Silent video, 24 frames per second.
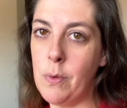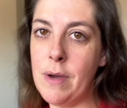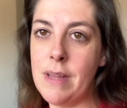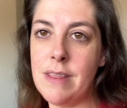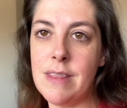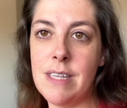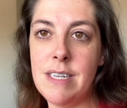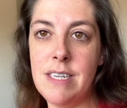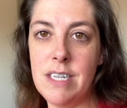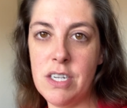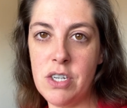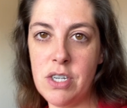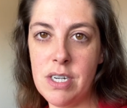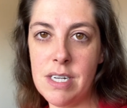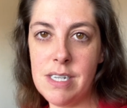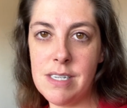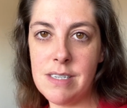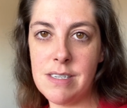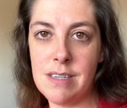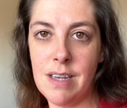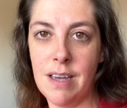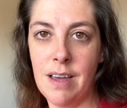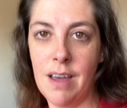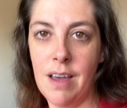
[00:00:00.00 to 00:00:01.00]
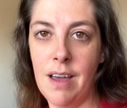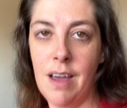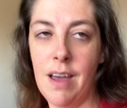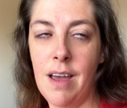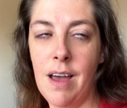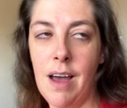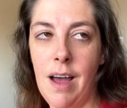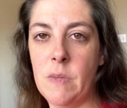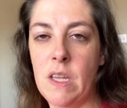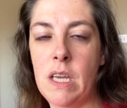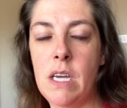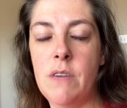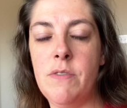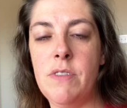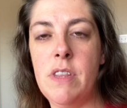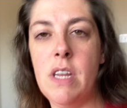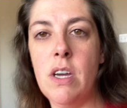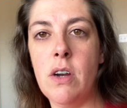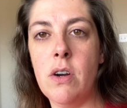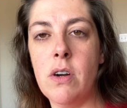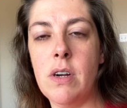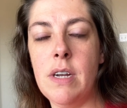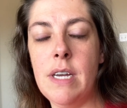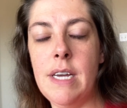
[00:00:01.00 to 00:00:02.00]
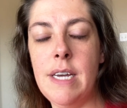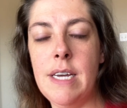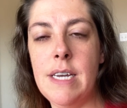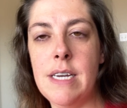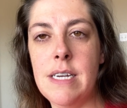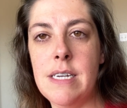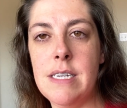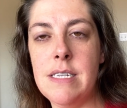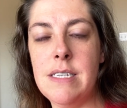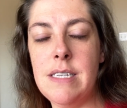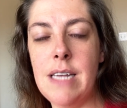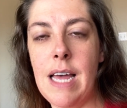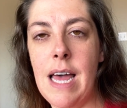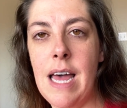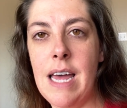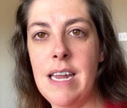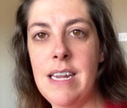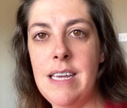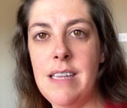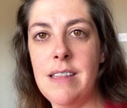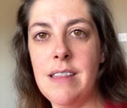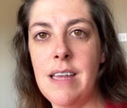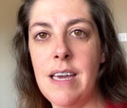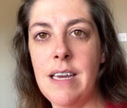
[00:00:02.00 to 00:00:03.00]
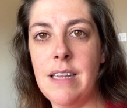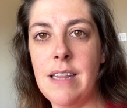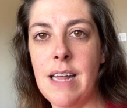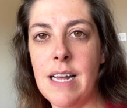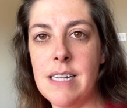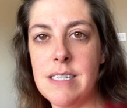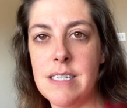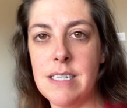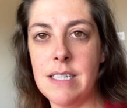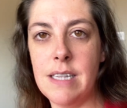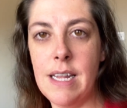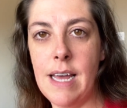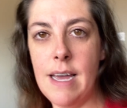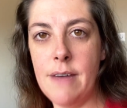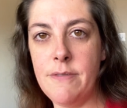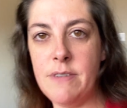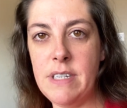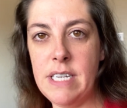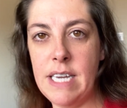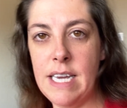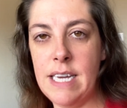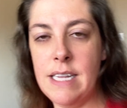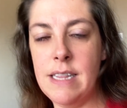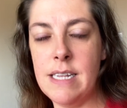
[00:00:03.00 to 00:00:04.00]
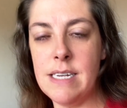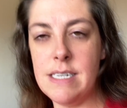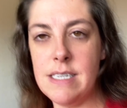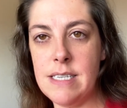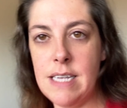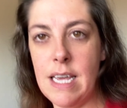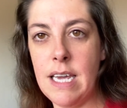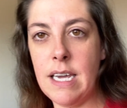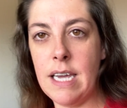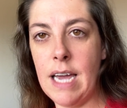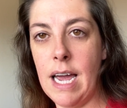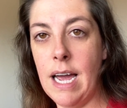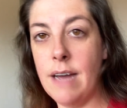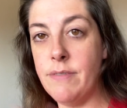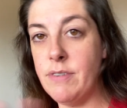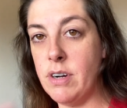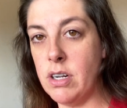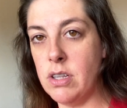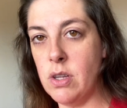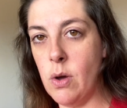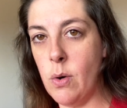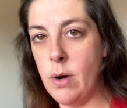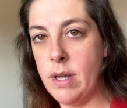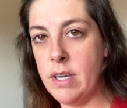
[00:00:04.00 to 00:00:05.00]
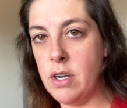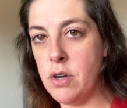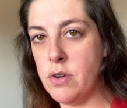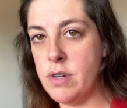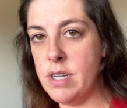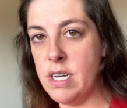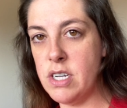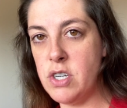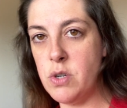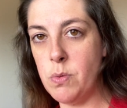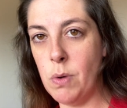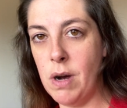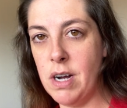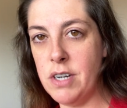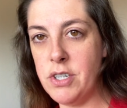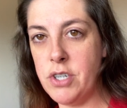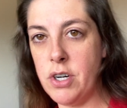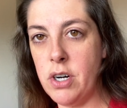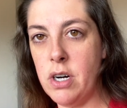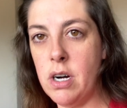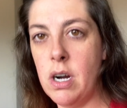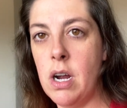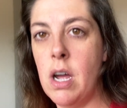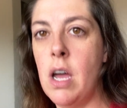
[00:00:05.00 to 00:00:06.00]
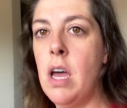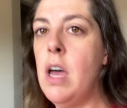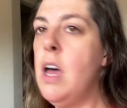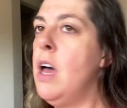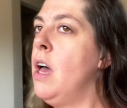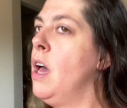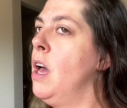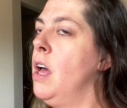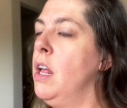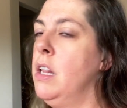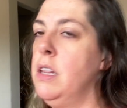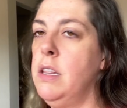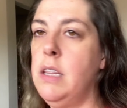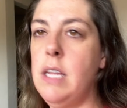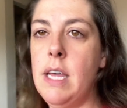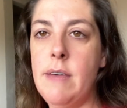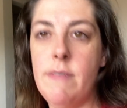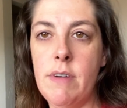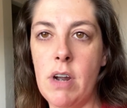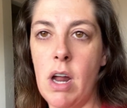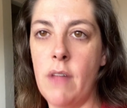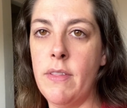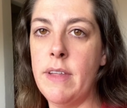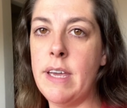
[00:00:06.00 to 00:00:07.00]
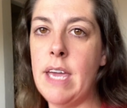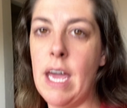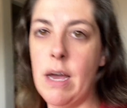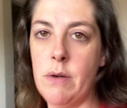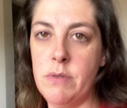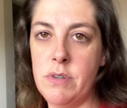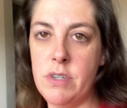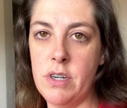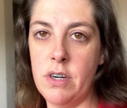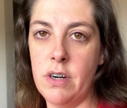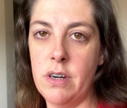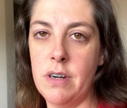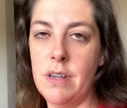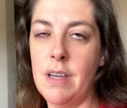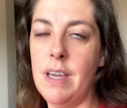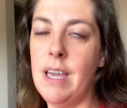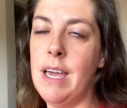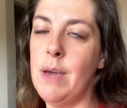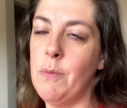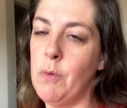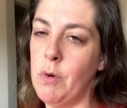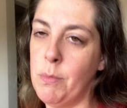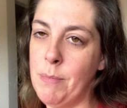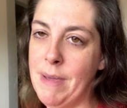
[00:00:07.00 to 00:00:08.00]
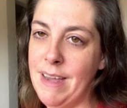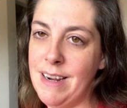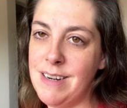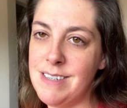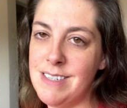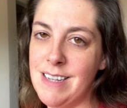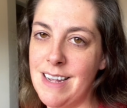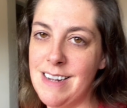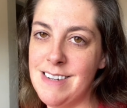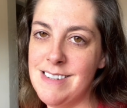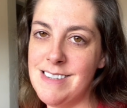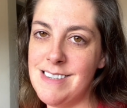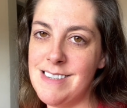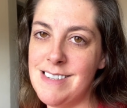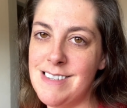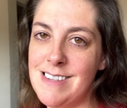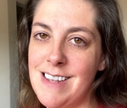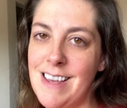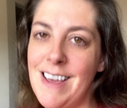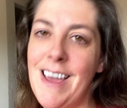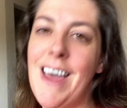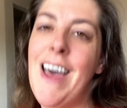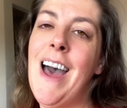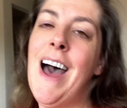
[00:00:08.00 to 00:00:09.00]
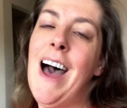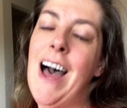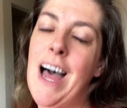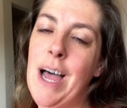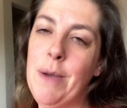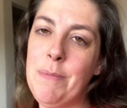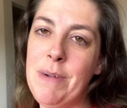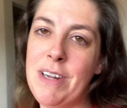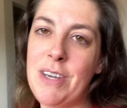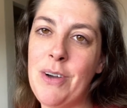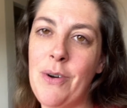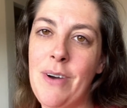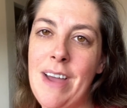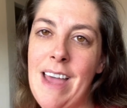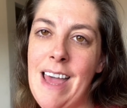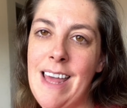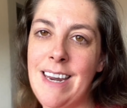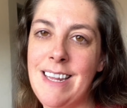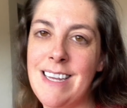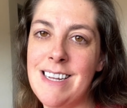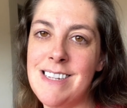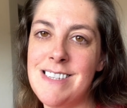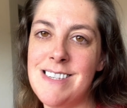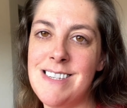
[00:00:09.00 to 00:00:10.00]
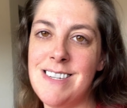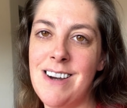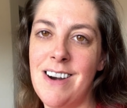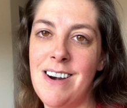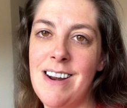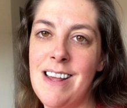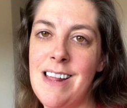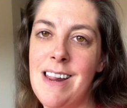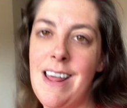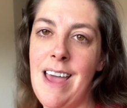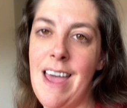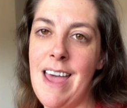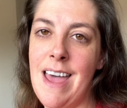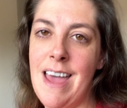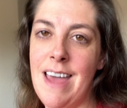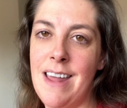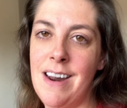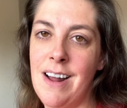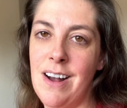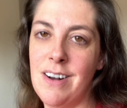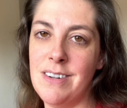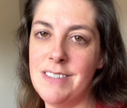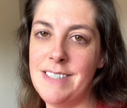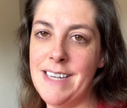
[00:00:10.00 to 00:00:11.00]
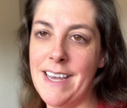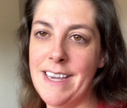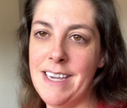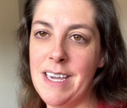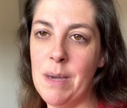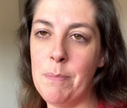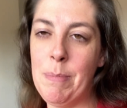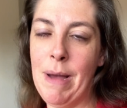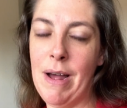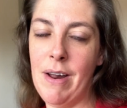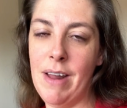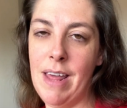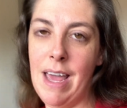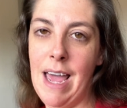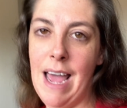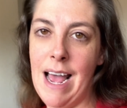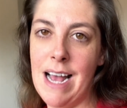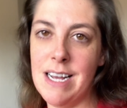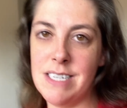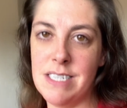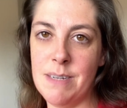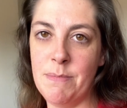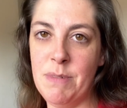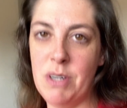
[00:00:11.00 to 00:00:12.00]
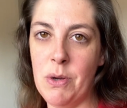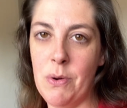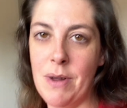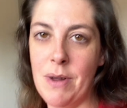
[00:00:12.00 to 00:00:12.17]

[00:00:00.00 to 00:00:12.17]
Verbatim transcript: with the dishes, if there is anything that's left in the sink after loading your dishwasher, leave it on the counter. It will make sense. I'm gonna go ahead, get started, and I'll tell you about it as I'm